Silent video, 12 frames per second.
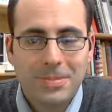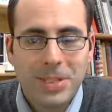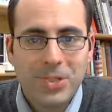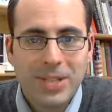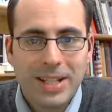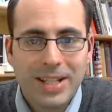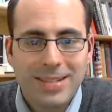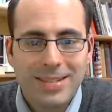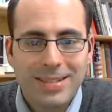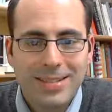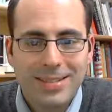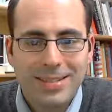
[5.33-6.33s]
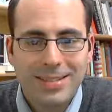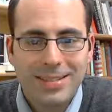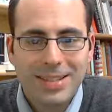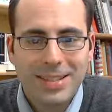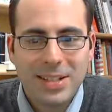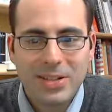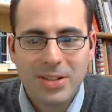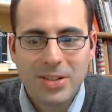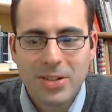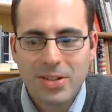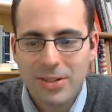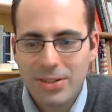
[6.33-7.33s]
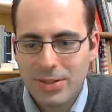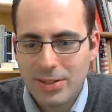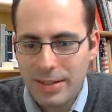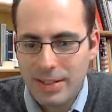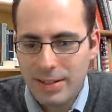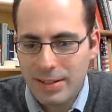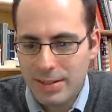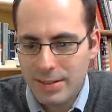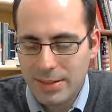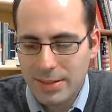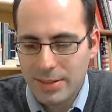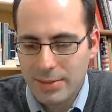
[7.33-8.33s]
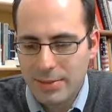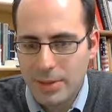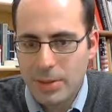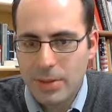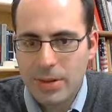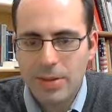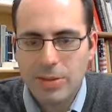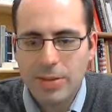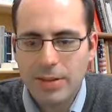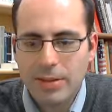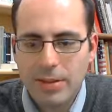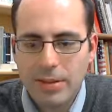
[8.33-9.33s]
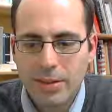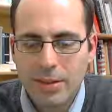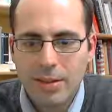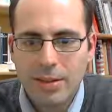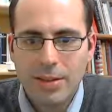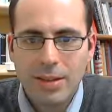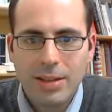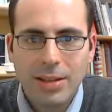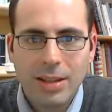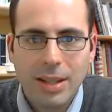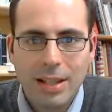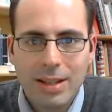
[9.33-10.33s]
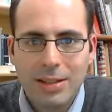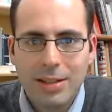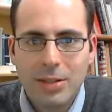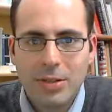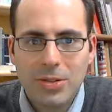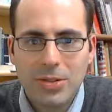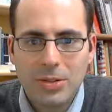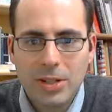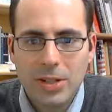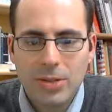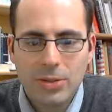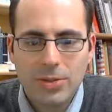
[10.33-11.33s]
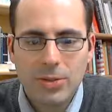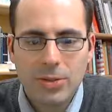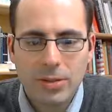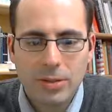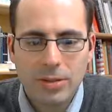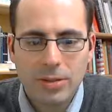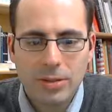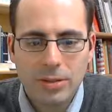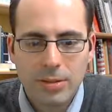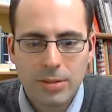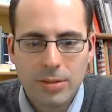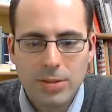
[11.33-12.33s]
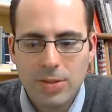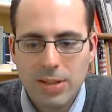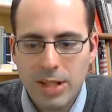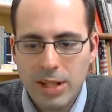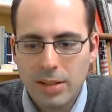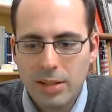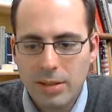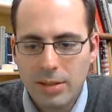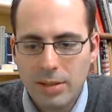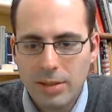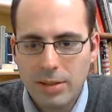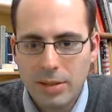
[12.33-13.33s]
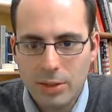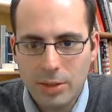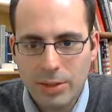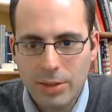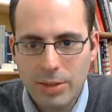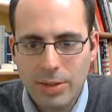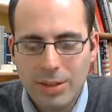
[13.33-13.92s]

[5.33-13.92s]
Hello again, it's Dr. Coates. It is February 12th, and here's your lecture for Tuesday, the 12th,